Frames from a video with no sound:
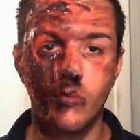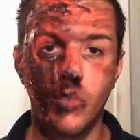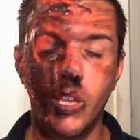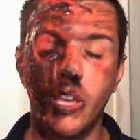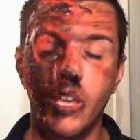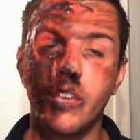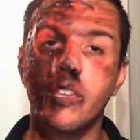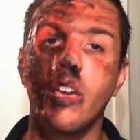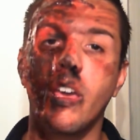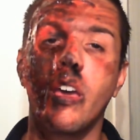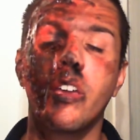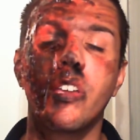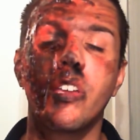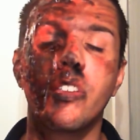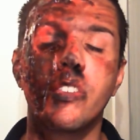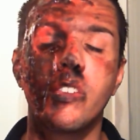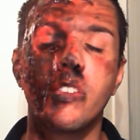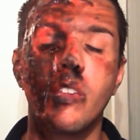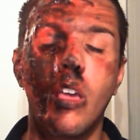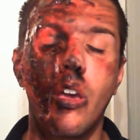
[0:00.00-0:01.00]
Hey
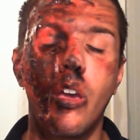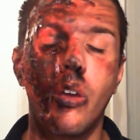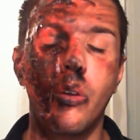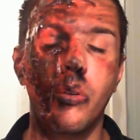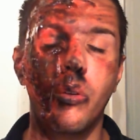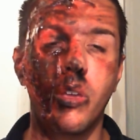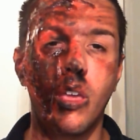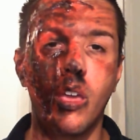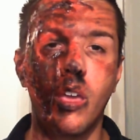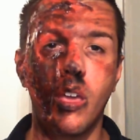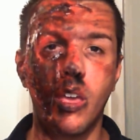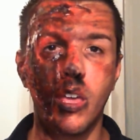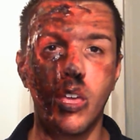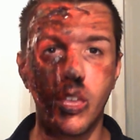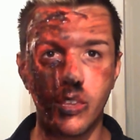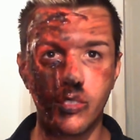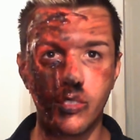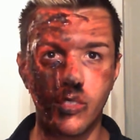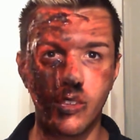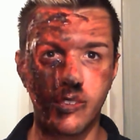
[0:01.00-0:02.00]
guys,
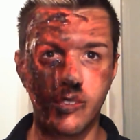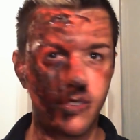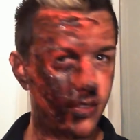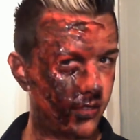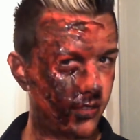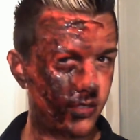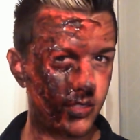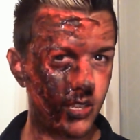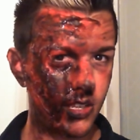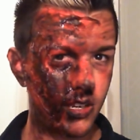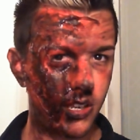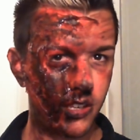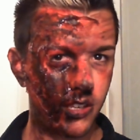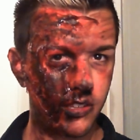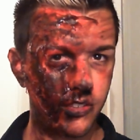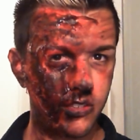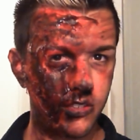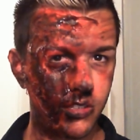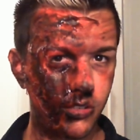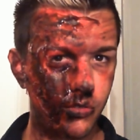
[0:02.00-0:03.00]
okay, this is the
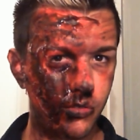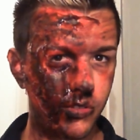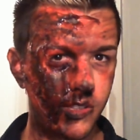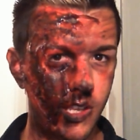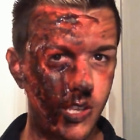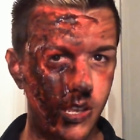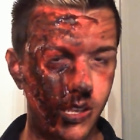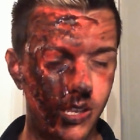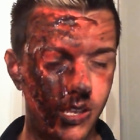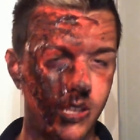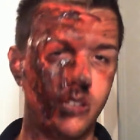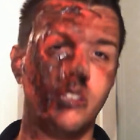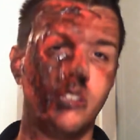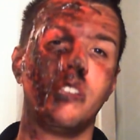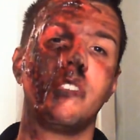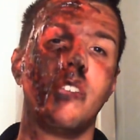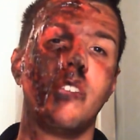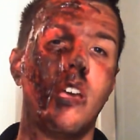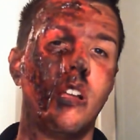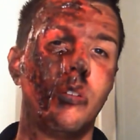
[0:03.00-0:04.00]
next Tuesday and
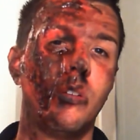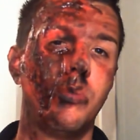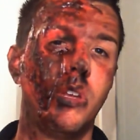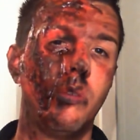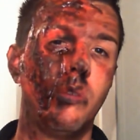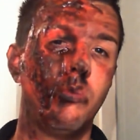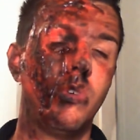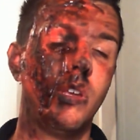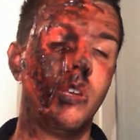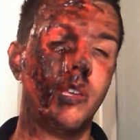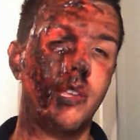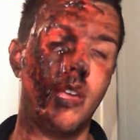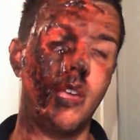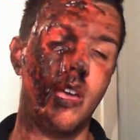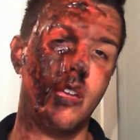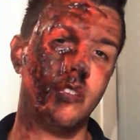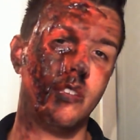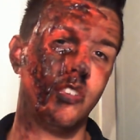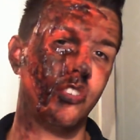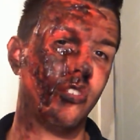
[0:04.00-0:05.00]
it's Halloween week
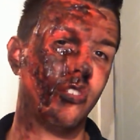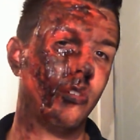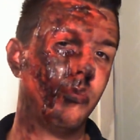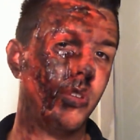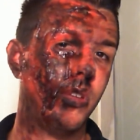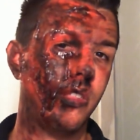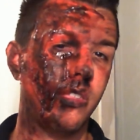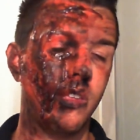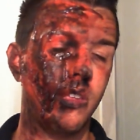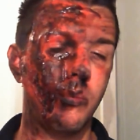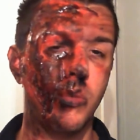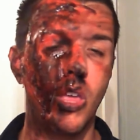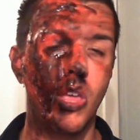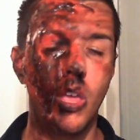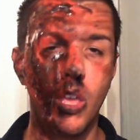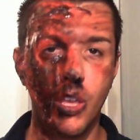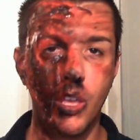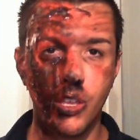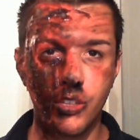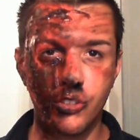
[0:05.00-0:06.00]
and zombie theme.
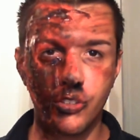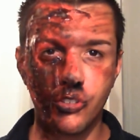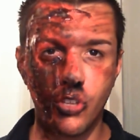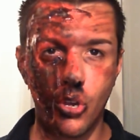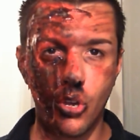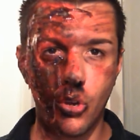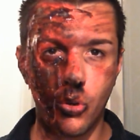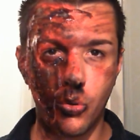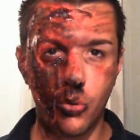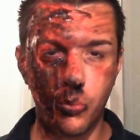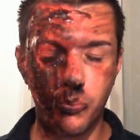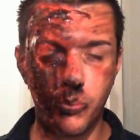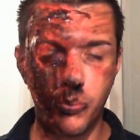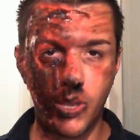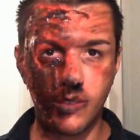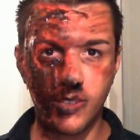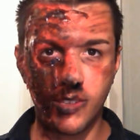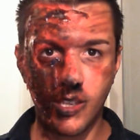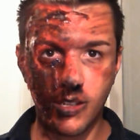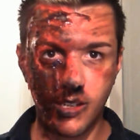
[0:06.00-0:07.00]
So
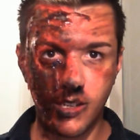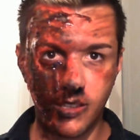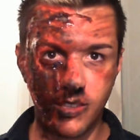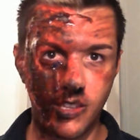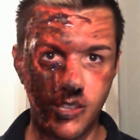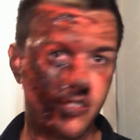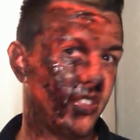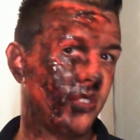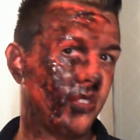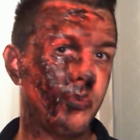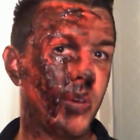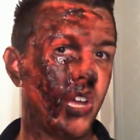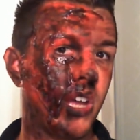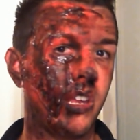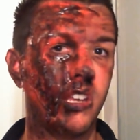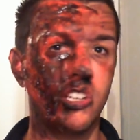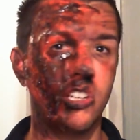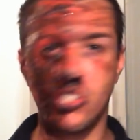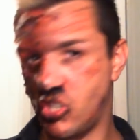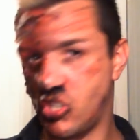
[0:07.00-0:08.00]
basically this is
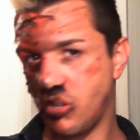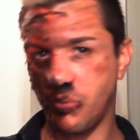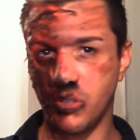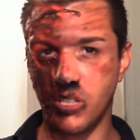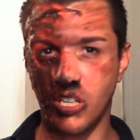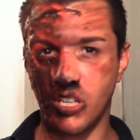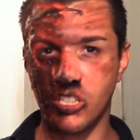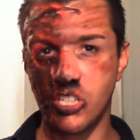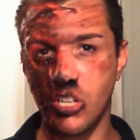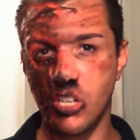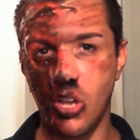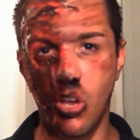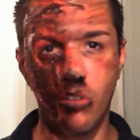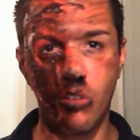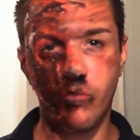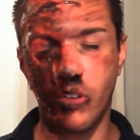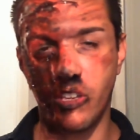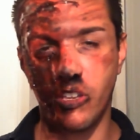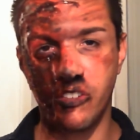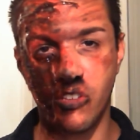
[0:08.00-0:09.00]
my interpretation
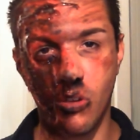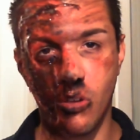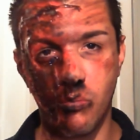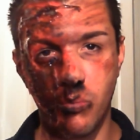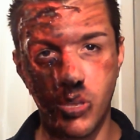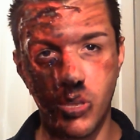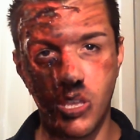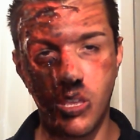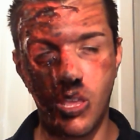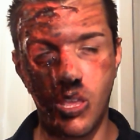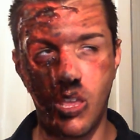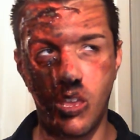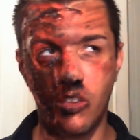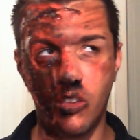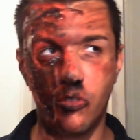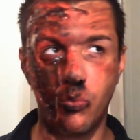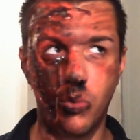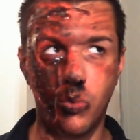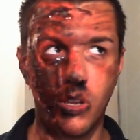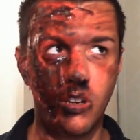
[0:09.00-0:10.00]
of a zombie.
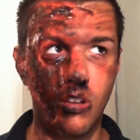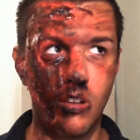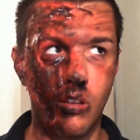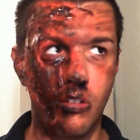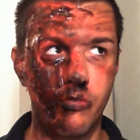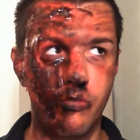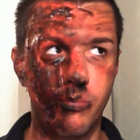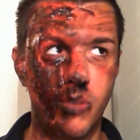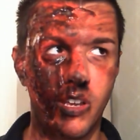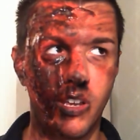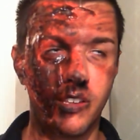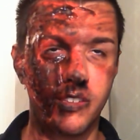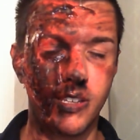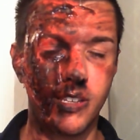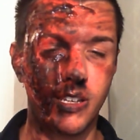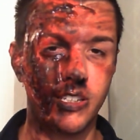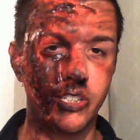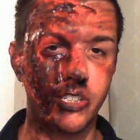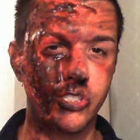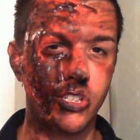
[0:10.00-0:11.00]
It's one of my
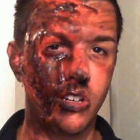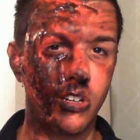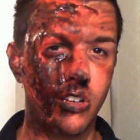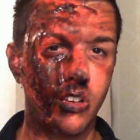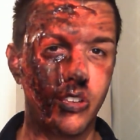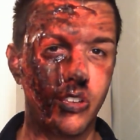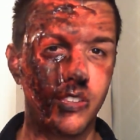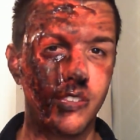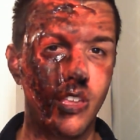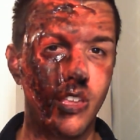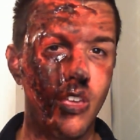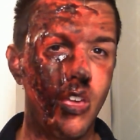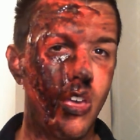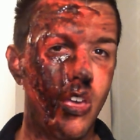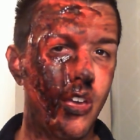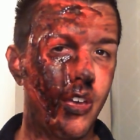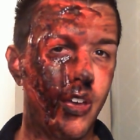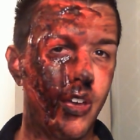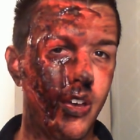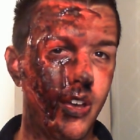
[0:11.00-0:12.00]
signature looks,
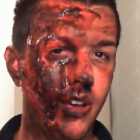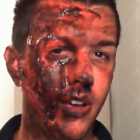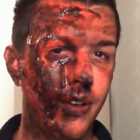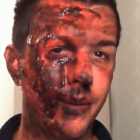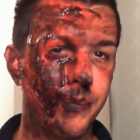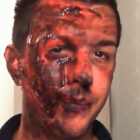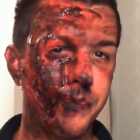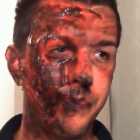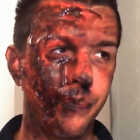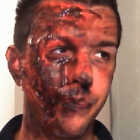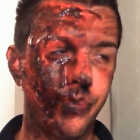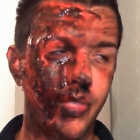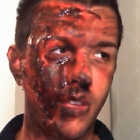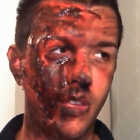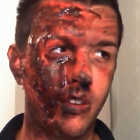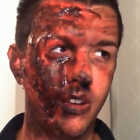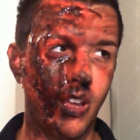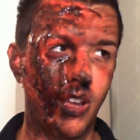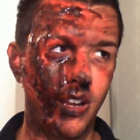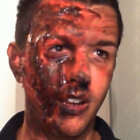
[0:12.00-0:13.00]
and
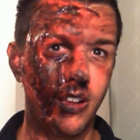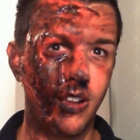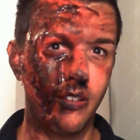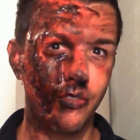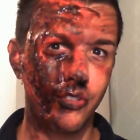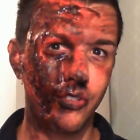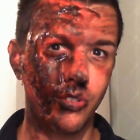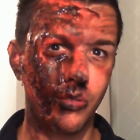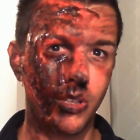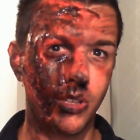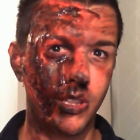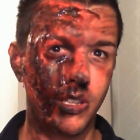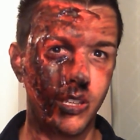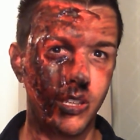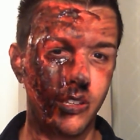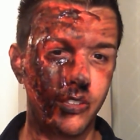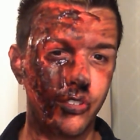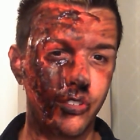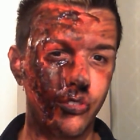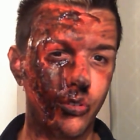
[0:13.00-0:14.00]
I love doing
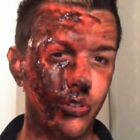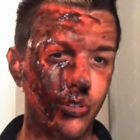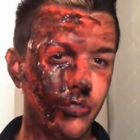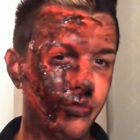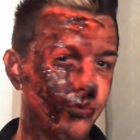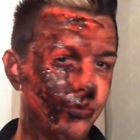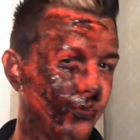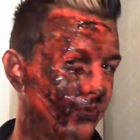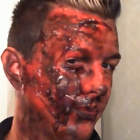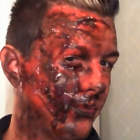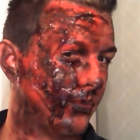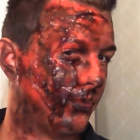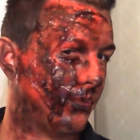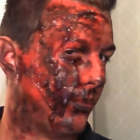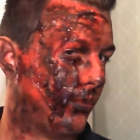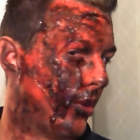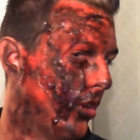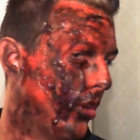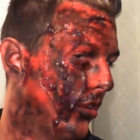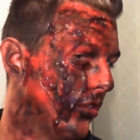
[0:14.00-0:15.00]
these sort of
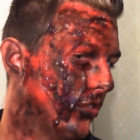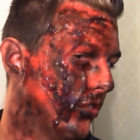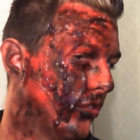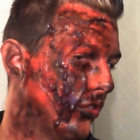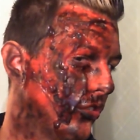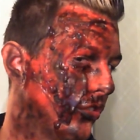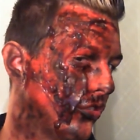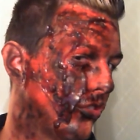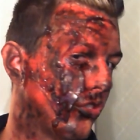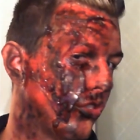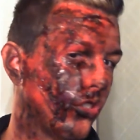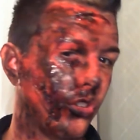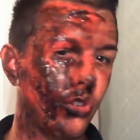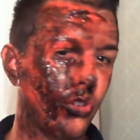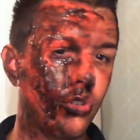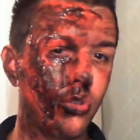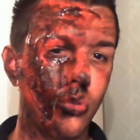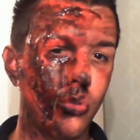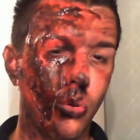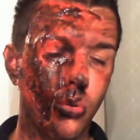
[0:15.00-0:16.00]
burns
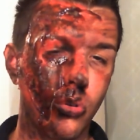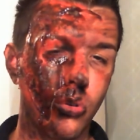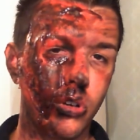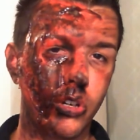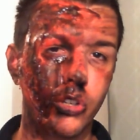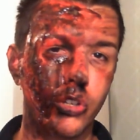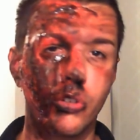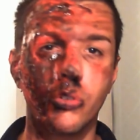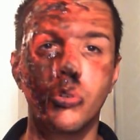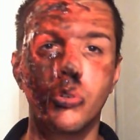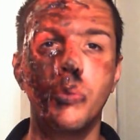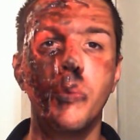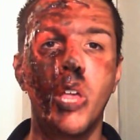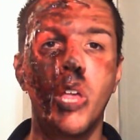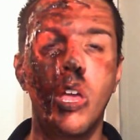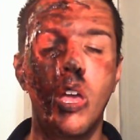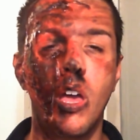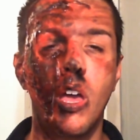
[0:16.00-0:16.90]
and gore and goo.